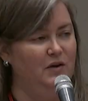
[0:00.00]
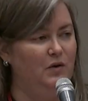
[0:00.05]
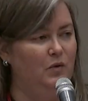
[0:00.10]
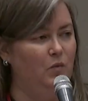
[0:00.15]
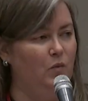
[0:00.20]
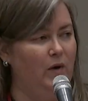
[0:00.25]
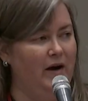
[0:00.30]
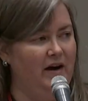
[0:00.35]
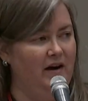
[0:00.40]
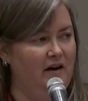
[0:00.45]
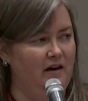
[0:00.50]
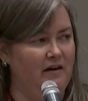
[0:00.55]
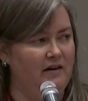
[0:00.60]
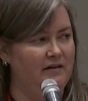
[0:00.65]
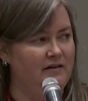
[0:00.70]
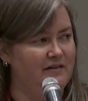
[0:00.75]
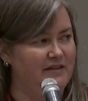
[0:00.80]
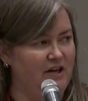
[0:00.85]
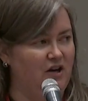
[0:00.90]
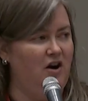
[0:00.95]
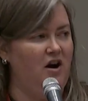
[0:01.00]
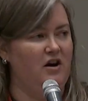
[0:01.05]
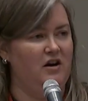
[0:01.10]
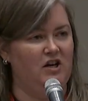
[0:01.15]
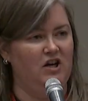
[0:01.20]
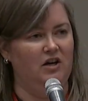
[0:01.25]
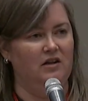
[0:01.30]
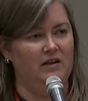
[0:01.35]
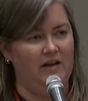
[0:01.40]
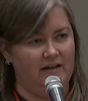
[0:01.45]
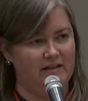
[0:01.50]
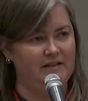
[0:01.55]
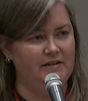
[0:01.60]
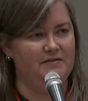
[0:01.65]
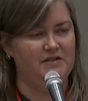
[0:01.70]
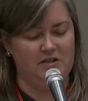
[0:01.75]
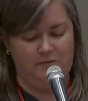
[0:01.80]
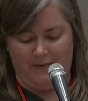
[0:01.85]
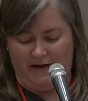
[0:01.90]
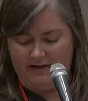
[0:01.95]
where there are collective
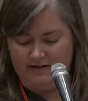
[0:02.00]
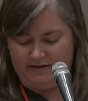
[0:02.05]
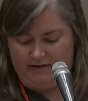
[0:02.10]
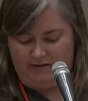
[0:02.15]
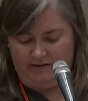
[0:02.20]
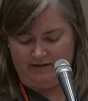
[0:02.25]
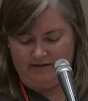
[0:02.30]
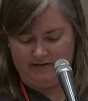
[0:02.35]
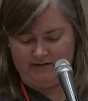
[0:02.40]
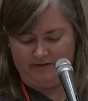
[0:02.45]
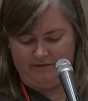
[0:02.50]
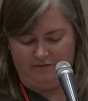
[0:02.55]
spaces